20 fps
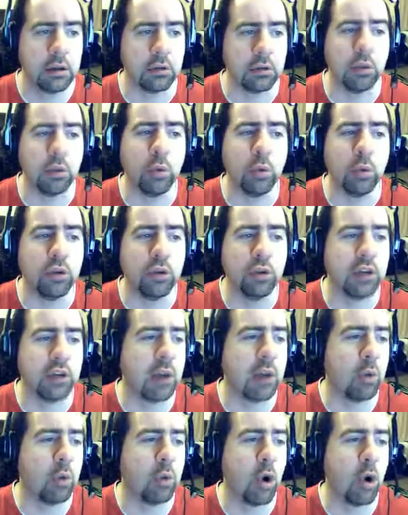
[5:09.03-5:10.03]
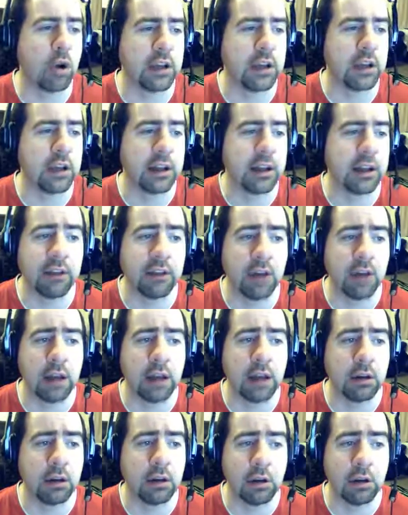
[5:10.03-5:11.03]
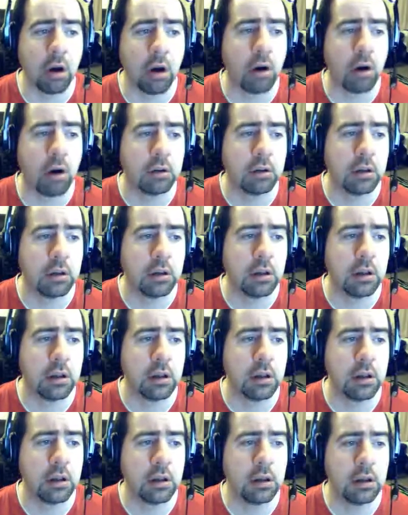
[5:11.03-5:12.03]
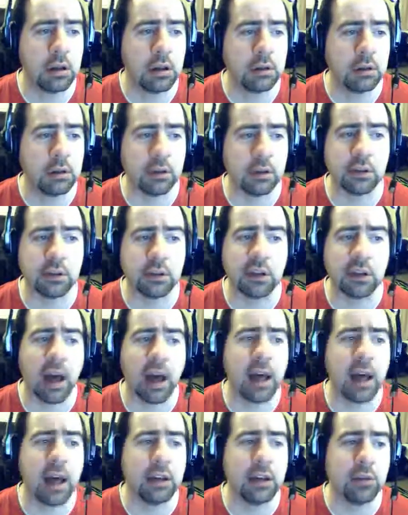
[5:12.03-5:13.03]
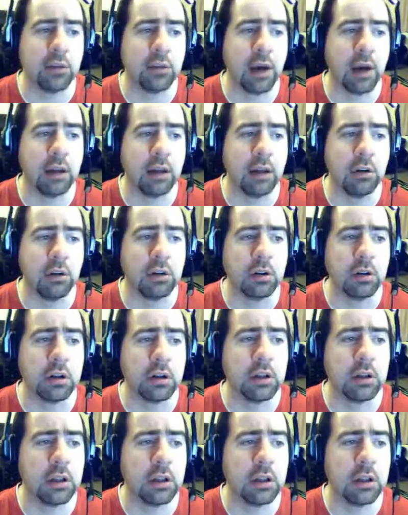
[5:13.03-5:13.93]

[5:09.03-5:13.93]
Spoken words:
To the woods I walk, yet I find her not. To the sky do I look,